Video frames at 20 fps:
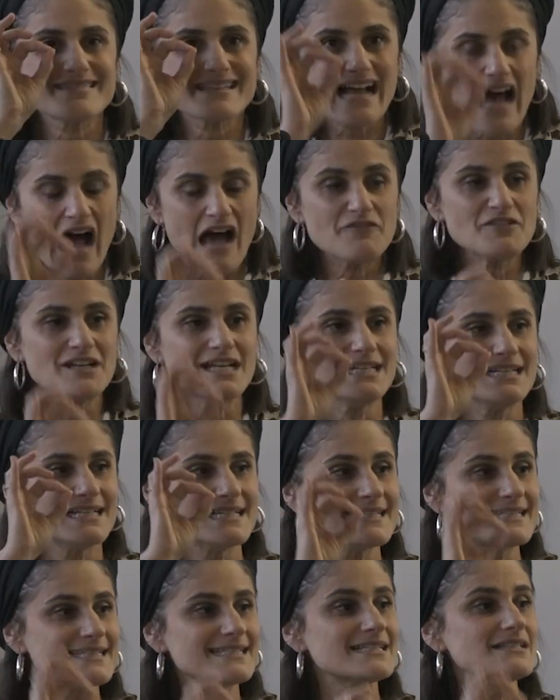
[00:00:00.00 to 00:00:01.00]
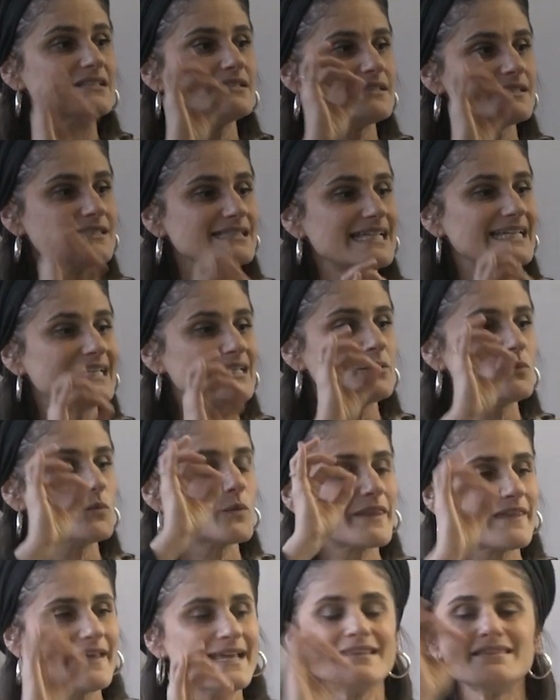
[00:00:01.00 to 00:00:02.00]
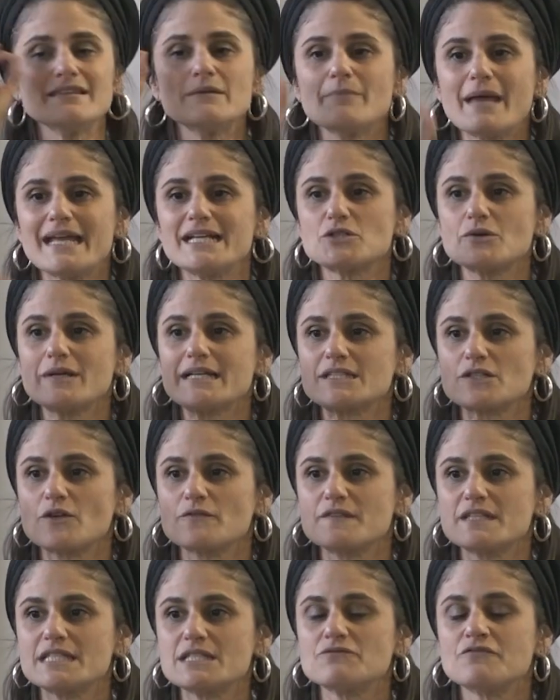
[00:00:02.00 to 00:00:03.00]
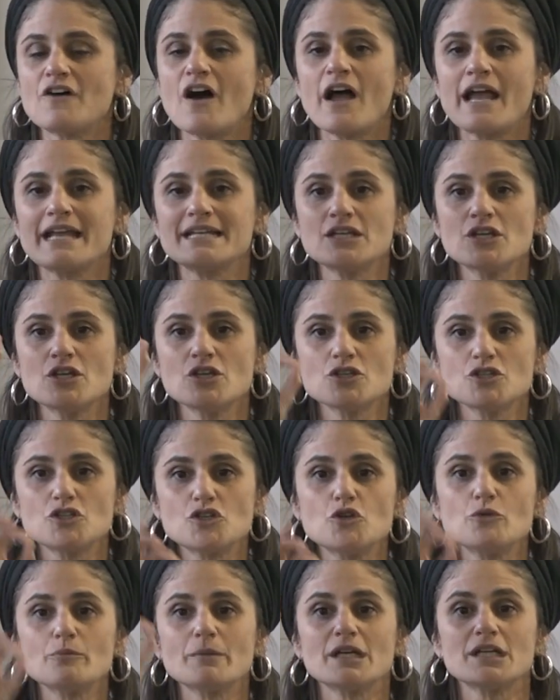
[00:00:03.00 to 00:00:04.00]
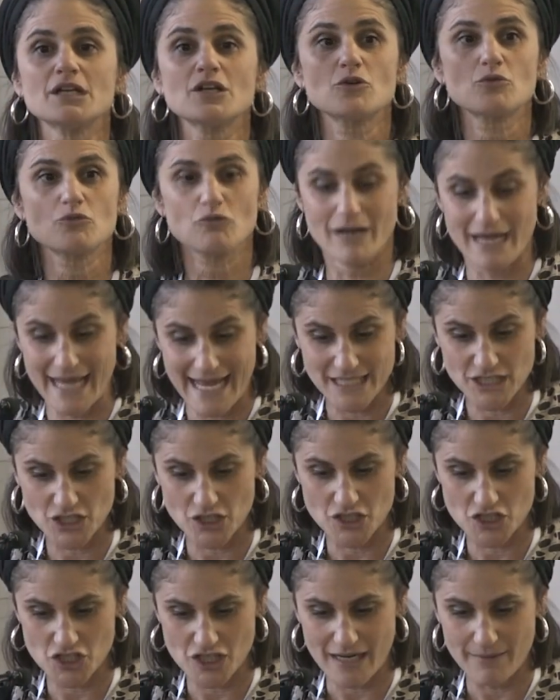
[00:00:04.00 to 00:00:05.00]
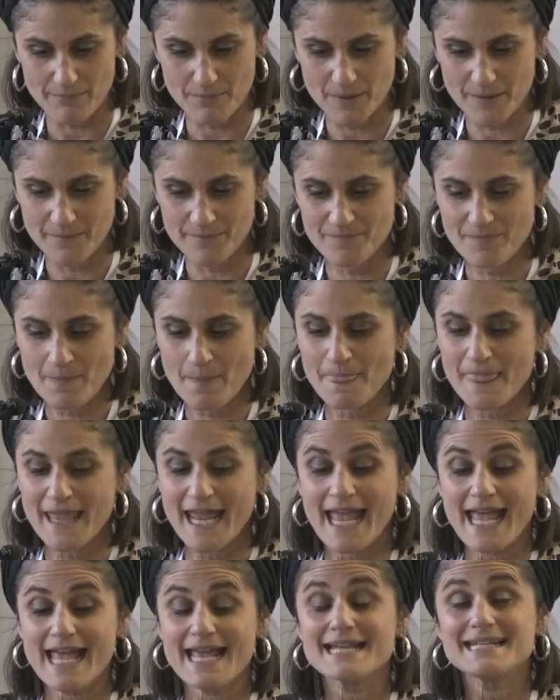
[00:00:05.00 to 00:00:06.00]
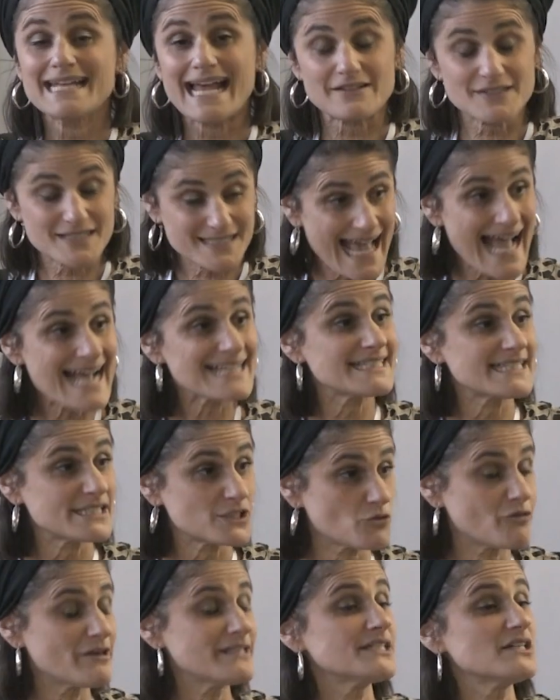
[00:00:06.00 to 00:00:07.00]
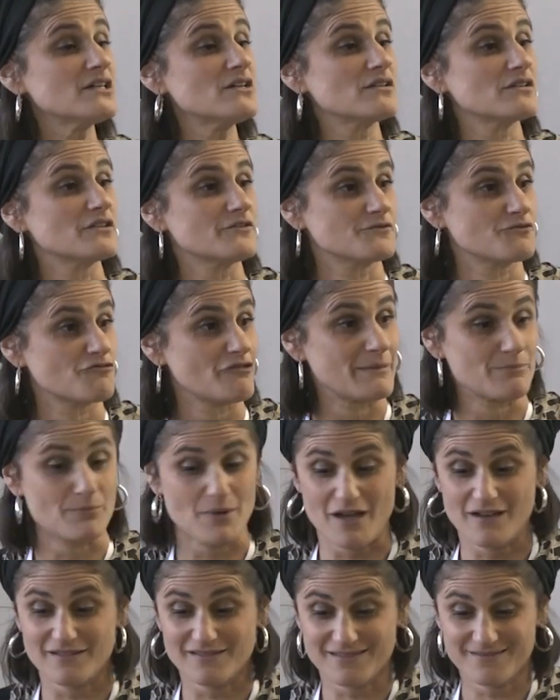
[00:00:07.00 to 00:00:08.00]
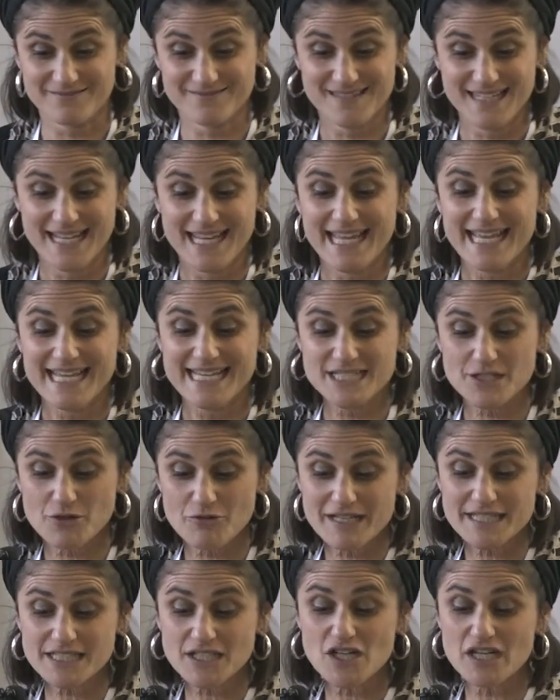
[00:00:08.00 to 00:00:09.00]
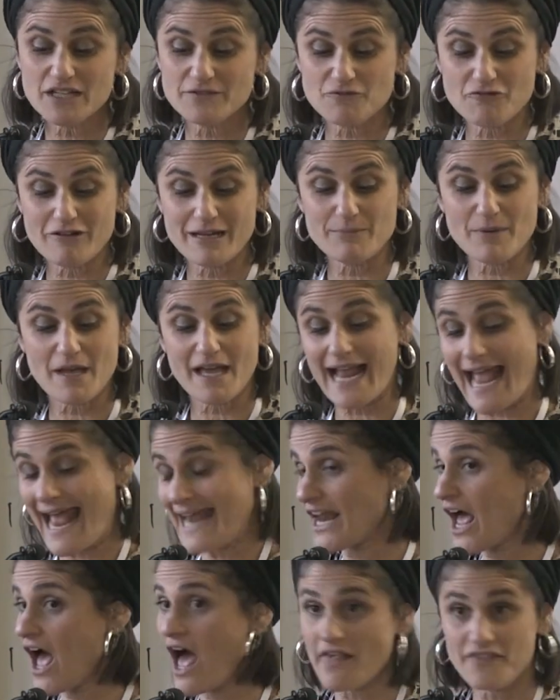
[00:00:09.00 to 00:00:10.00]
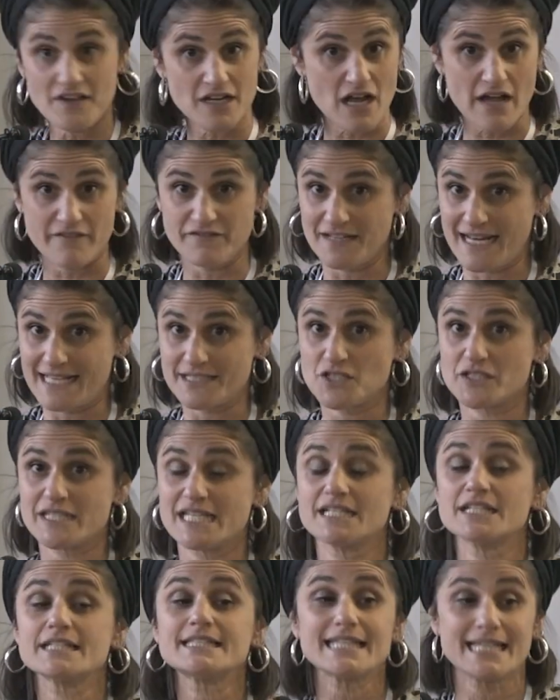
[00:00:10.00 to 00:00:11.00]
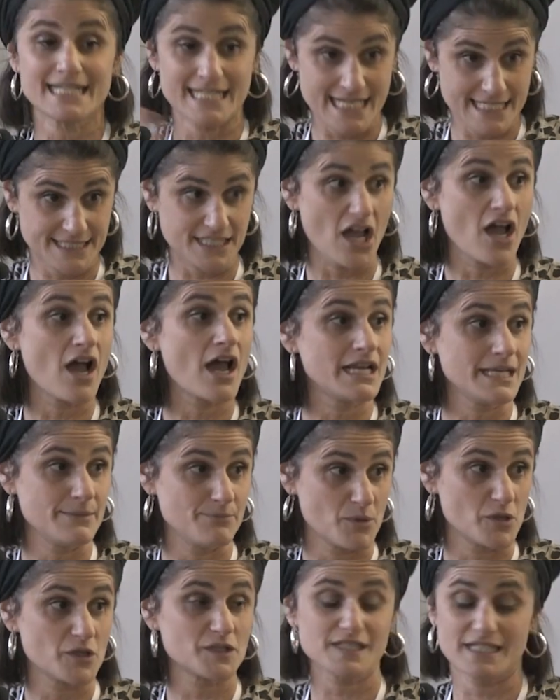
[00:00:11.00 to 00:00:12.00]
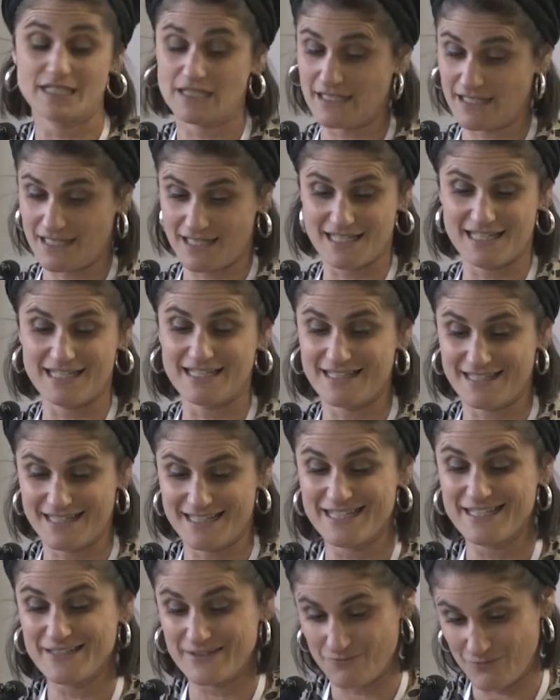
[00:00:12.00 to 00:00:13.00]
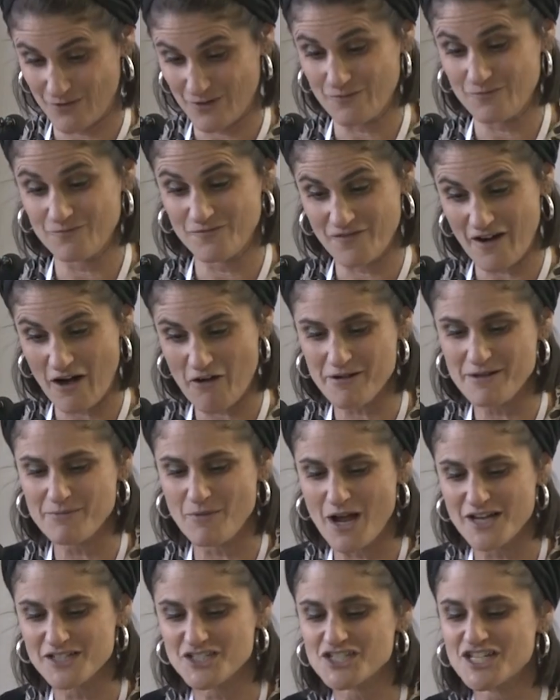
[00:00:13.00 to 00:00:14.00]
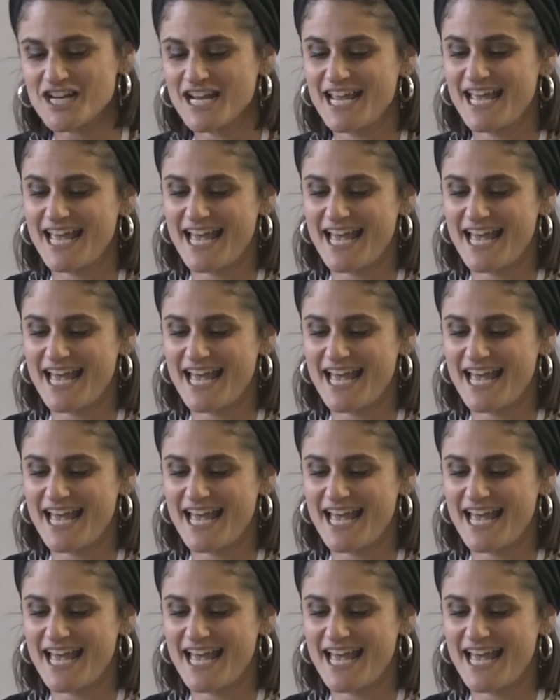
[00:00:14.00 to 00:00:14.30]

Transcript: covenant is still seen within the matrix of the divine-human relationship. Now, Sachs is critical of Greenberg. He's critical of Greenberg and other covenantal thinkers. In his early books, he very much